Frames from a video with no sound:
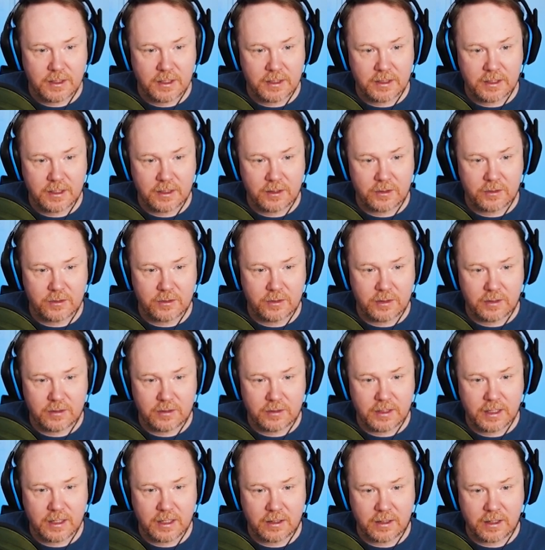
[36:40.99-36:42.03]
Again, I could
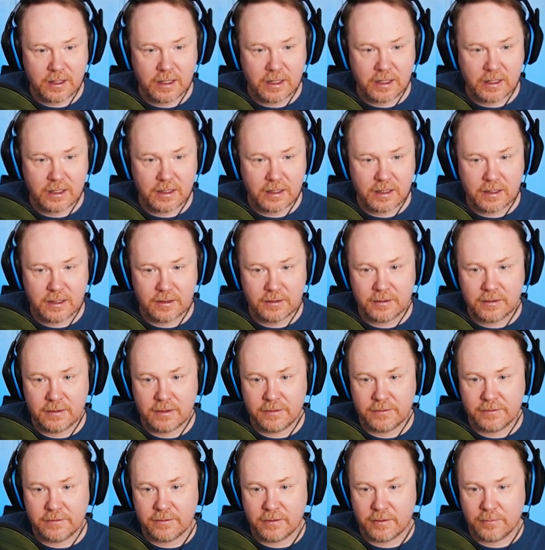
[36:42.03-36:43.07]
kind of add,
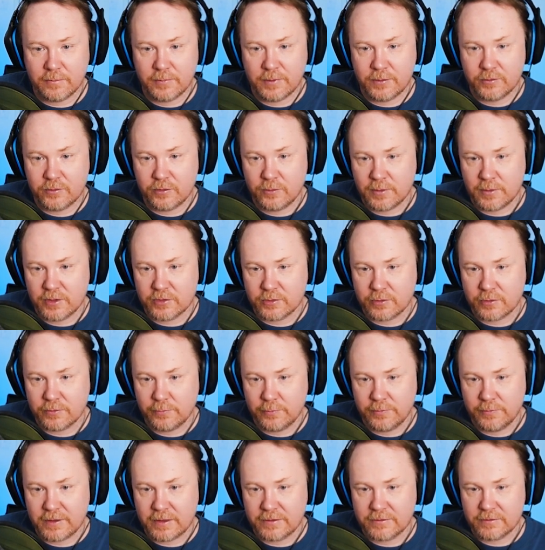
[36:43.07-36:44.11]
there's a bit too much of them.
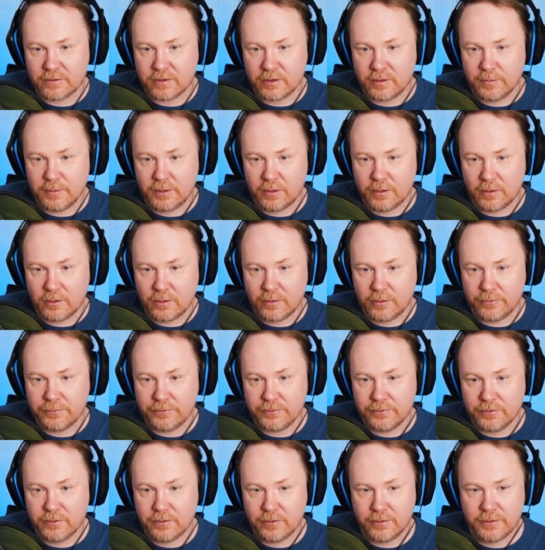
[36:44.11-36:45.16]
That's got to be off
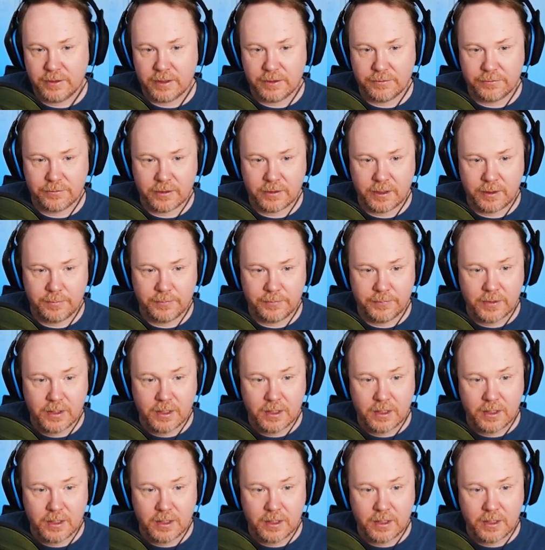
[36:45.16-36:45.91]
on that frame.